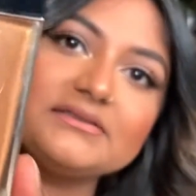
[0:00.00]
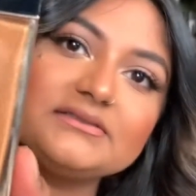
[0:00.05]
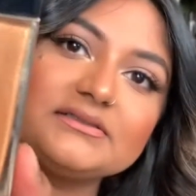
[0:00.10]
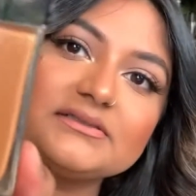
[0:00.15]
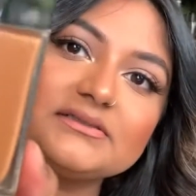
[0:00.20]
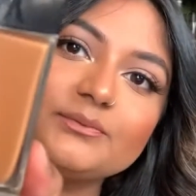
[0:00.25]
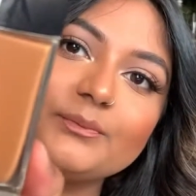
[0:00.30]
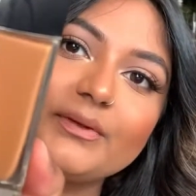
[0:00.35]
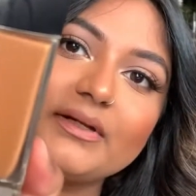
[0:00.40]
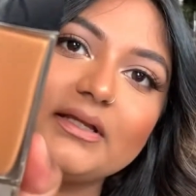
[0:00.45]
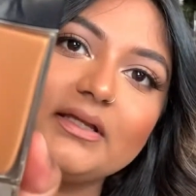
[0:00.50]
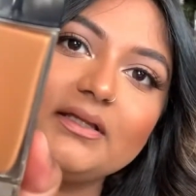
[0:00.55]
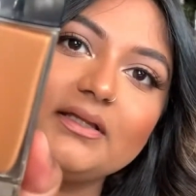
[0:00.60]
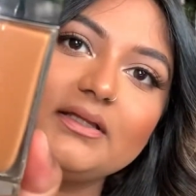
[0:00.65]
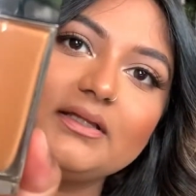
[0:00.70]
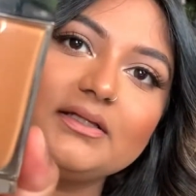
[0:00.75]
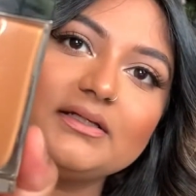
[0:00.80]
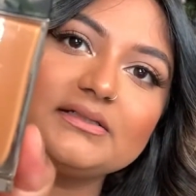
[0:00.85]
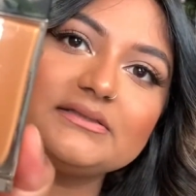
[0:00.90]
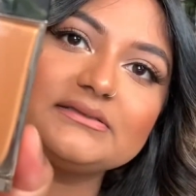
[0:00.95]
just what it
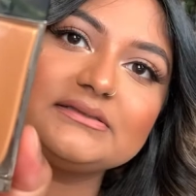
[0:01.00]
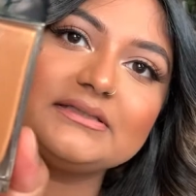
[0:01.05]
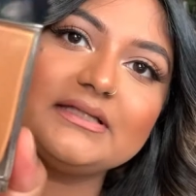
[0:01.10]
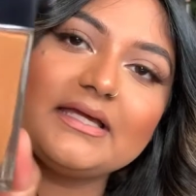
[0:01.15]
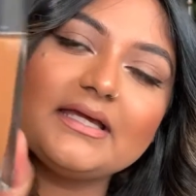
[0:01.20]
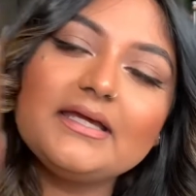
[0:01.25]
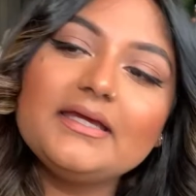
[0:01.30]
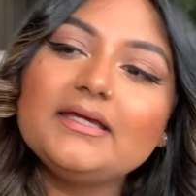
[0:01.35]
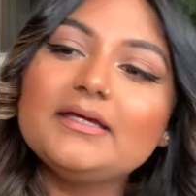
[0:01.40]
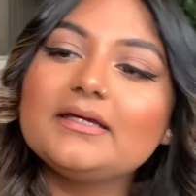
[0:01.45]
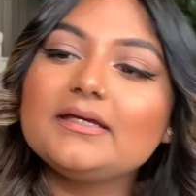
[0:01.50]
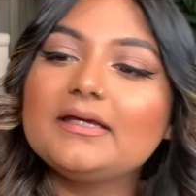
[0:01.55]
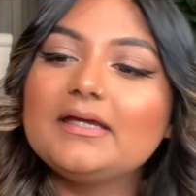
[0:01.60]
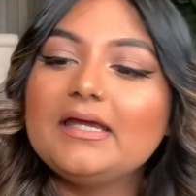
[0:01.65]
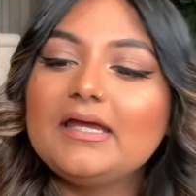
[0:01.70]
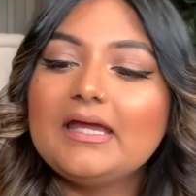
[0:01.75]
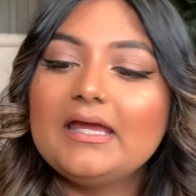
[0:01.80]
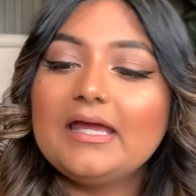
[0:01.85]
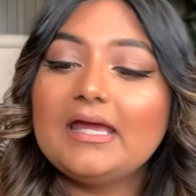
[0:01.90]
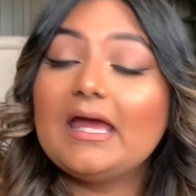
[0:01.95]
looks like.
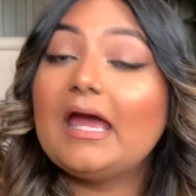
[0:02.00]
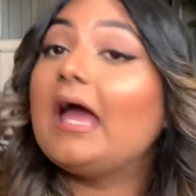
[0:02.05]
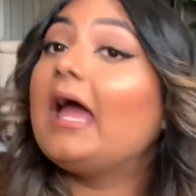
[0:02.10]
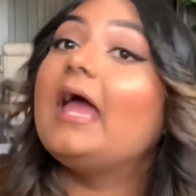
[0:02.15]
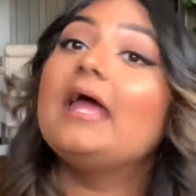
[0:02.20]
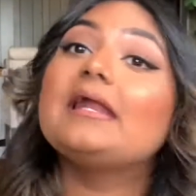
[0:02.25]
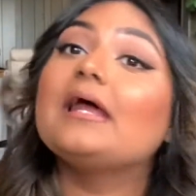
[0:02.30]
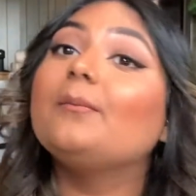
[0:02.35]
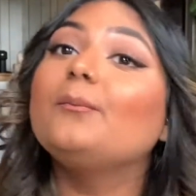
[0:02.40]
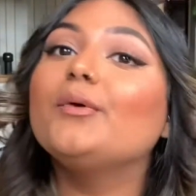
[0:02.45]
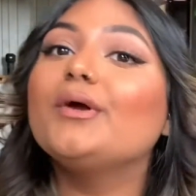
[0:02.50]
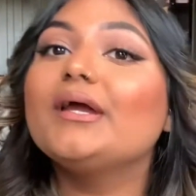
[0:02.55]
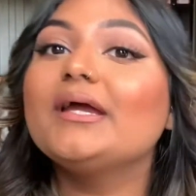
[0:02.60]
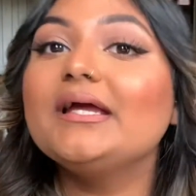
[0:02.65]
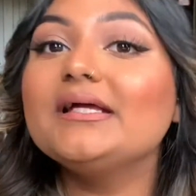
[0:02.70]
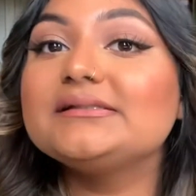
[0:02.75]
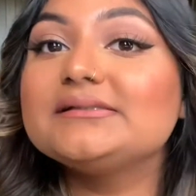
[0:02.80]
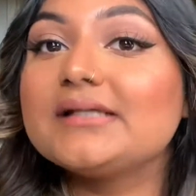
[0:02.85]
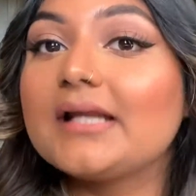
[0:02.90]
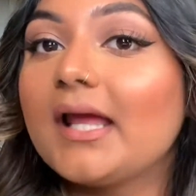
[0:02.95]
And I'm wearing
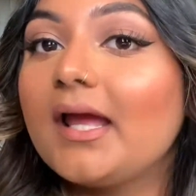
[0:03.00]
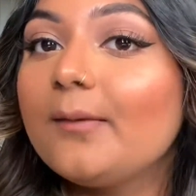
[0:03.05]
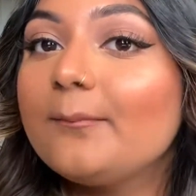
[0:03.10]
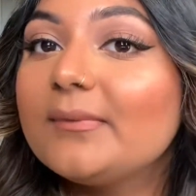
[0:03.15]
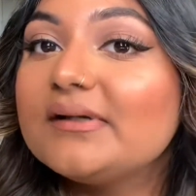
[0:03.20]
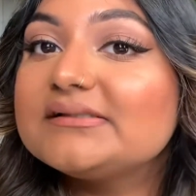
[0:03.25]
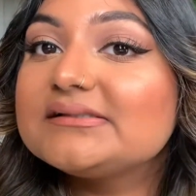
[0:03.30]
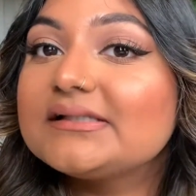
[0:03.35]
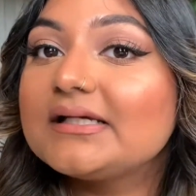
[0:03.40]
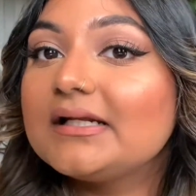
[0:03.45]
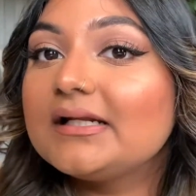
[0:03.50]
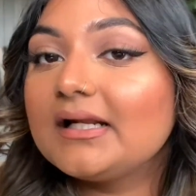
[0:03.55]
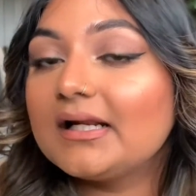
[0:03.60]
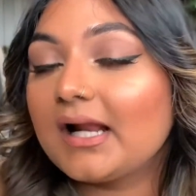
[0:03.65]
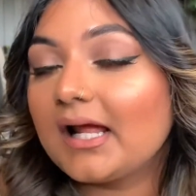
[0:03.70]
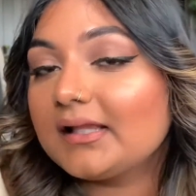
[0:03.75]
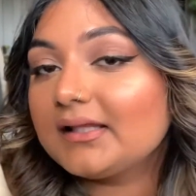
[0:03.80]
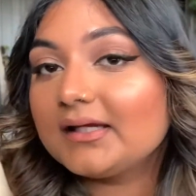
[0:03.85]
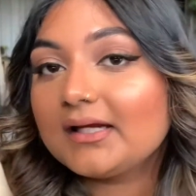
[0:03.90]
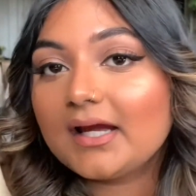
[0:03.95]
it today on my skin, and I
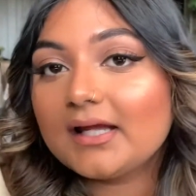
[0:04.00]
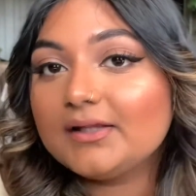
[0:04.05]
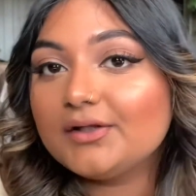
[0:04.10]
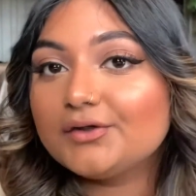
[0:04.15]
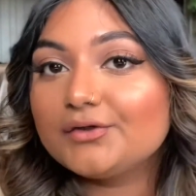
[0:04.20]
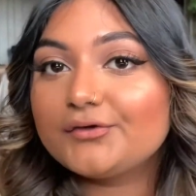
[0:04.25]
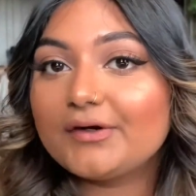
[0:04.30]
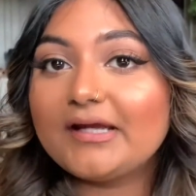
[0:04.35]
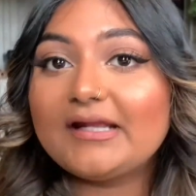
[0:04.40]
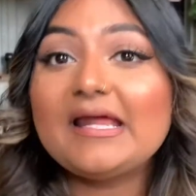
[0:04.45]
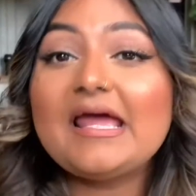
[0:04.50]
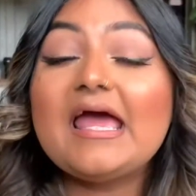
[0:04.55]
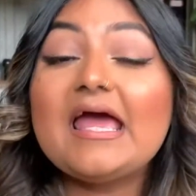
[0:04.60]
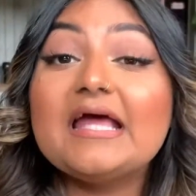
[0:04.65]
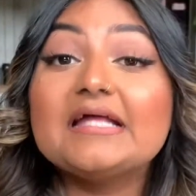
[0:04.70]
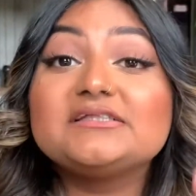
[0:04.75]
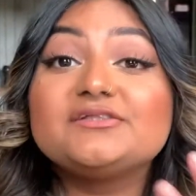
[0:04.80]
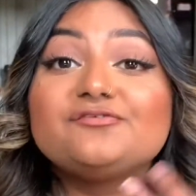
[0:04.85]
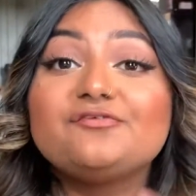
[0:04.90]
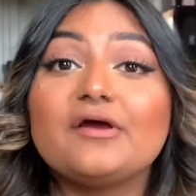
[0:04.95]
think I look great.
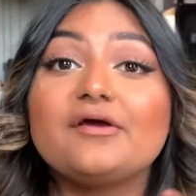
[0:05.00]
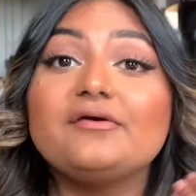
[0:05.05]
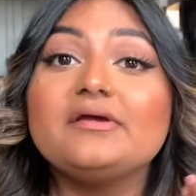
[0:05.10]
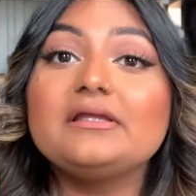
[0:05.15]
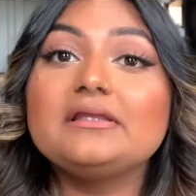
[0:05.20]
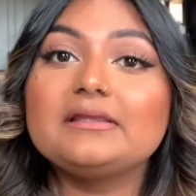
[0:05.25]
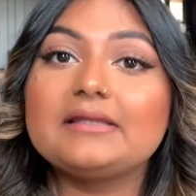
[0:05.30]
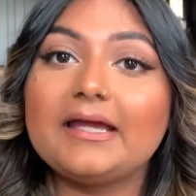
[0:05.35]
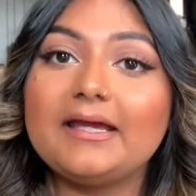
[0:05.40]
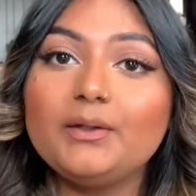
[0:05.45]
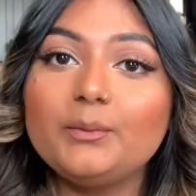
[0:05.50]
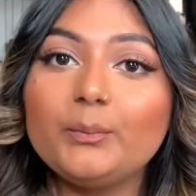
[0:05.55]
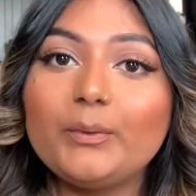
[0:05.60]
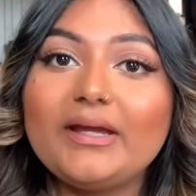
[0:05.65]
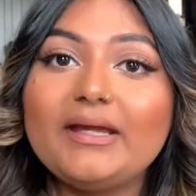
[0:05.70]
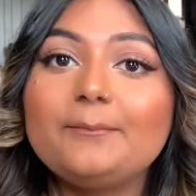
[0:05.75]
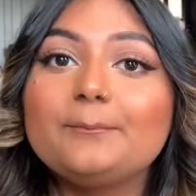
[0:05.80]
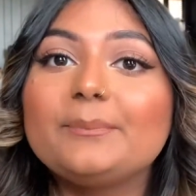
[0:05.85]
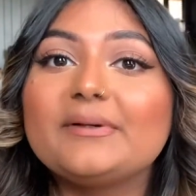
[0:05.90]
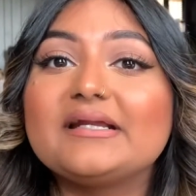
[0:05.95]
It's very lightweight, but